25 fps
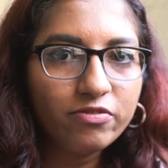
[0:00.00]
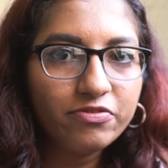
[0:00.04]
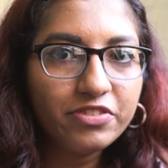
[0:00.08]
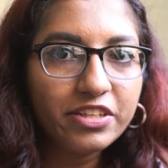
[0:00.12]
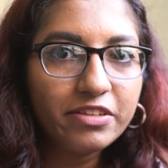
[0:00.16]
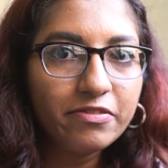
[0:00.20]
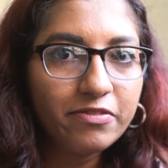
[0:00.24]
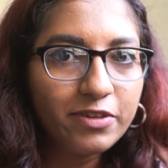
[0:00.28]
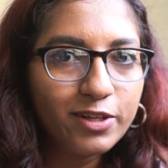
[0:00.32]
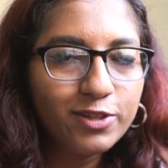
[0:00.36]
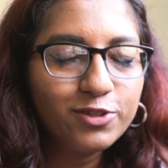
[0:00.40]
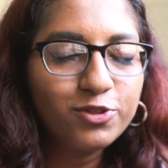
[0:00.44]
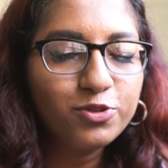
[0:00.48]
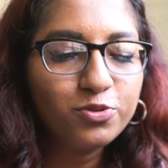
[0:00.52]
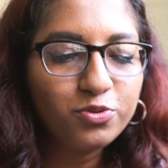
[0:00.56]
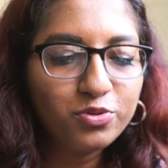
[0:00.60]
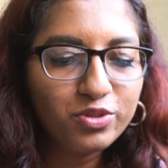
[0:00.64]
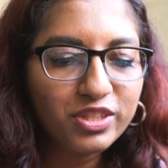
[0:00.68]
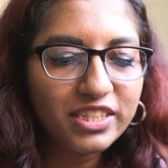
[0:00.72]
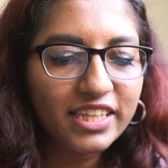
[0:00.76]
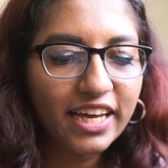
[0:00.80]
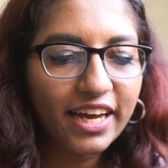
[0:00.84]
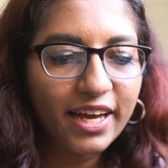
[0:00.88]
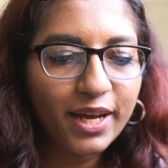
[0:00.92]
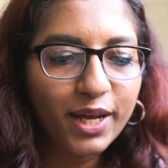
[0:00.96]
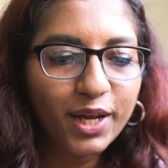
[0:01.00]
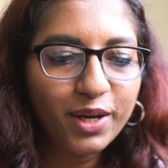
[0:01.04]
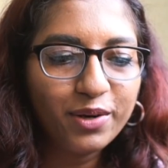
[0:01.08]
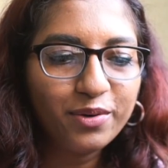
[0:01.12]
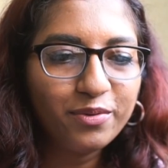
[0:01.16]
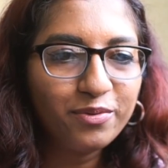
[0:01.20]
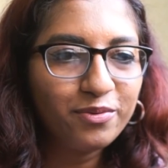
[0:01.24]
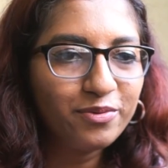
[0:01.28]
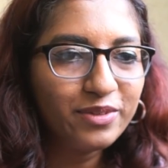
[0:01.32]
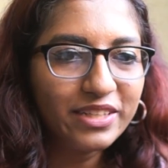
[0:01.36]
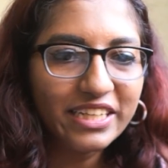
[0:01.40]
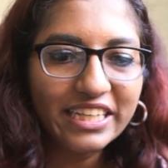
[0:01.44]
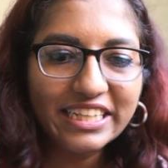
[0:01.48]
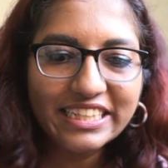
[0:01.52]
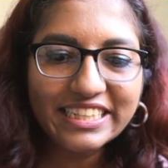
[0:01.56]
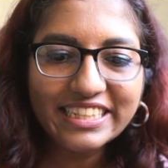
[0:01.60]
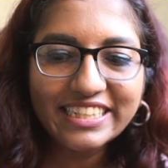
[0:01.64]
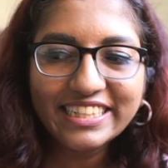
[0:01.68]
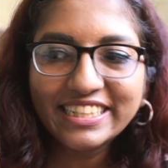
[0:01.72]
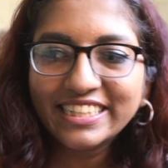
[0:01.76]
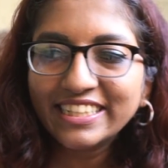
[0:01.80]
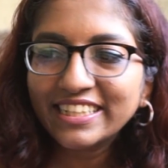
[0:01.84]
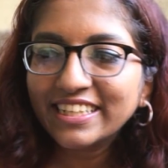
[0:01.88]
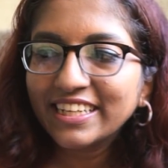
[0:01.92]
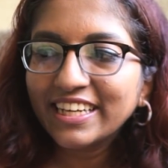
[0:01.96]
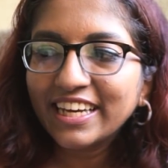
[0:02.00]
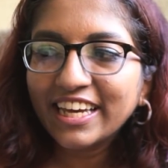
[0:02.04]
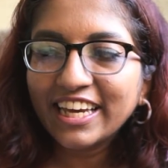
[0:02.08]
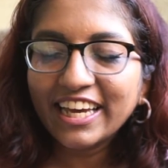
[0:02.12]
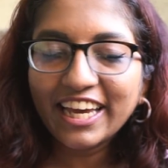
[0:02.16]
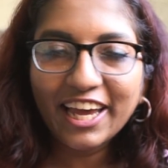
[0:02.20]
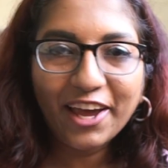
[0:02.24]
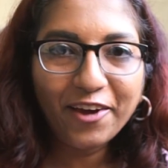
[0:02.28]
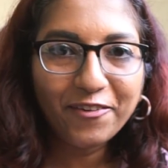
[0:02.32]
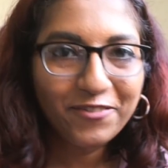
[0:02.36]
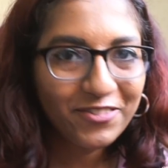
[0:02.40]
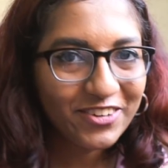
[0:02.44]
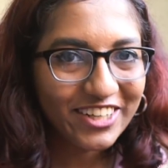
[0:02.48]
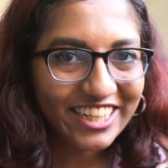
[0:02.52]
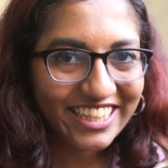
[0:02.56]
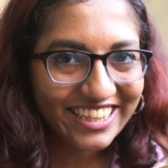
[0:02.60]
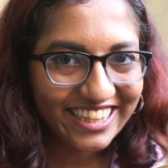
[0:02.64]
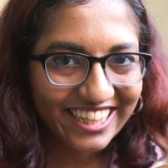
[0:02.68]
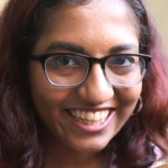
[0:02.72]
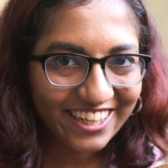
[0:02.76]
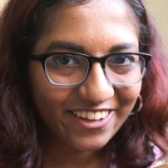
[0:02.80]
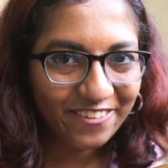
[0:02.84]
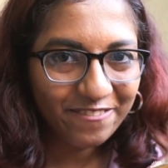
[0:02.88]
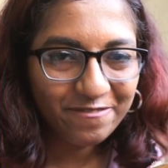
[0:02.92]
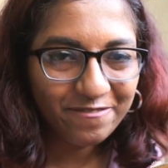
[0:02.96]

We will use and eat everything.